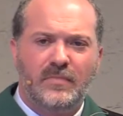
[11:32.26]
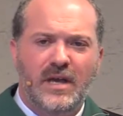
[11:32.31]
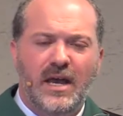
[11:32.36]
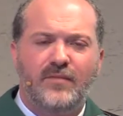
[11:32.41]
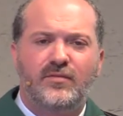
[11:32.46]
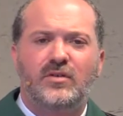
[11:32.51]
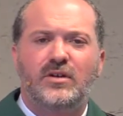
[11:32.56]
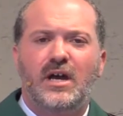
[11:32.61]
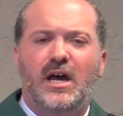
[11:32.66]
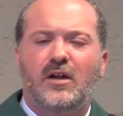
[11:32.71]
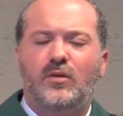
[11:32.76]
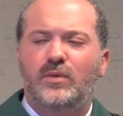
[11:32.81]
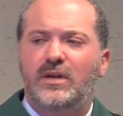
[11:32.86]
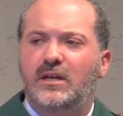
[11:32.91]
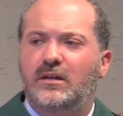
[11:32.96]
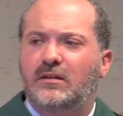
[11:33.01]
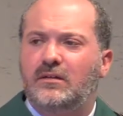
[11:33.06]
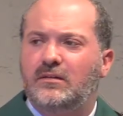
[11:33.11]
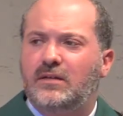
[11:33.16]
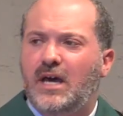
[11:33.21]
After all,
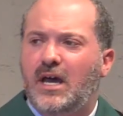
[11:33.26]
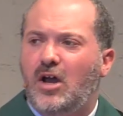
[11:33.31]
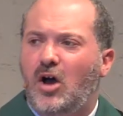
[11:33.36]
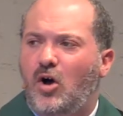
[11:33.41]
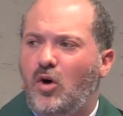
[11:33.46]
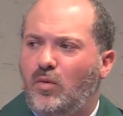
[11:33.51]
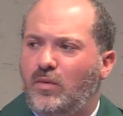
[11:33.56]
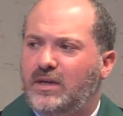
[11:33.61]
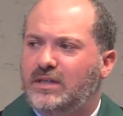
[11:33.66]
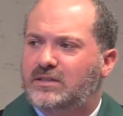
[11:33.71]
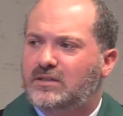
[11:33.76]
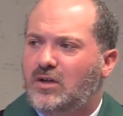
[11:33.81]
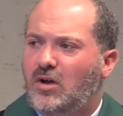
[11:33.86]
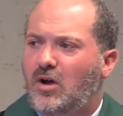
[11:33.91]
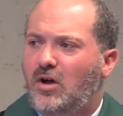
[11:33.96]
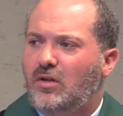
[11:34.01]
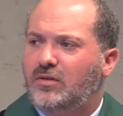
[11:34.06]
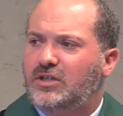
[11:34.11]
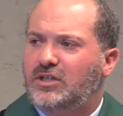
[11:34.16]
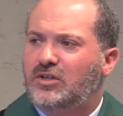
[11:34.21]
we're not always
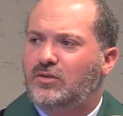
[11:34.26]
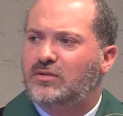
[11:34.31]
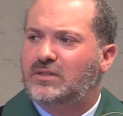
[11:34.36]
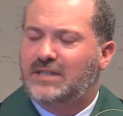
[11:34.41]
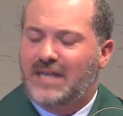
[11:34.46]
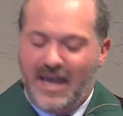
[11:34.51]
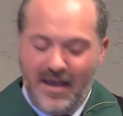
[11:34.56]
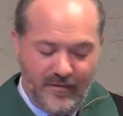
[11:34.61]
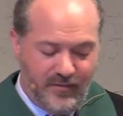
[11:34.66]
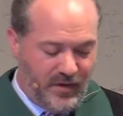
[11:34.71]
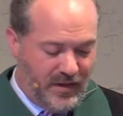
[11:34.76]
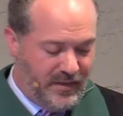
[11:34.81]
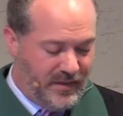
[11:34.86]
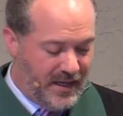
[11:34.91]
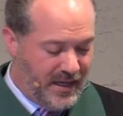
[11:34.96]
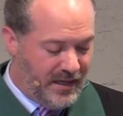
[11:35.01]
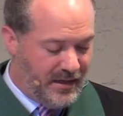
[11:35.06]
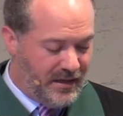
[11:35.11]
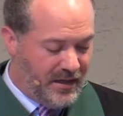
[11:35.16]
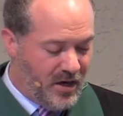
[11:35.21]
called to use
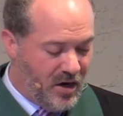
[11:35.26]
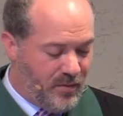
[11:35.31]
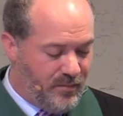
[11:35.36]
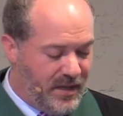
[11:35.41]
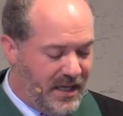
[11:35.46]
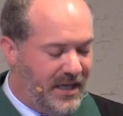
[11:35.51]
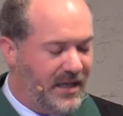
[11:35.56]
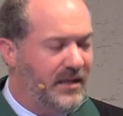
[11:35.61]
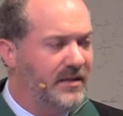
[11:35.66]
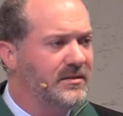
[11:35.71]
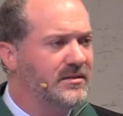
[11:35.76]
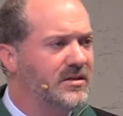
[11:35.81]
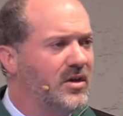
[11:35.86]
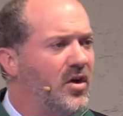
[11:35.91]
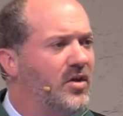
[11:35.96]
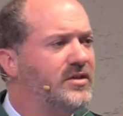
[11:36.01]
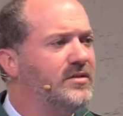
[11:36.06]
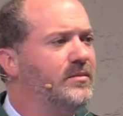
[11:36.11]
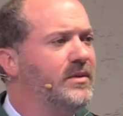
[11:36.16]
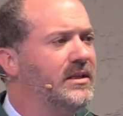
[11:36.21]
everything in our means,
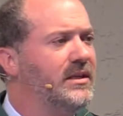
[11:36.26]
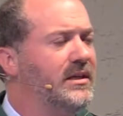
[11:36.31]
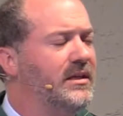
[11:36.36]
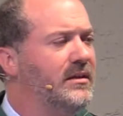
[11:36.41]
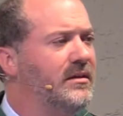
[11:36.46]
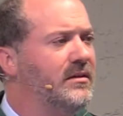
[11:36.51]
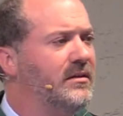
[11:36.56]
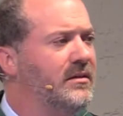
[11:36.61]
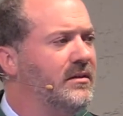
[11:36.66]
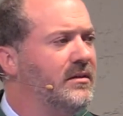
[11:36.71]
ultimately,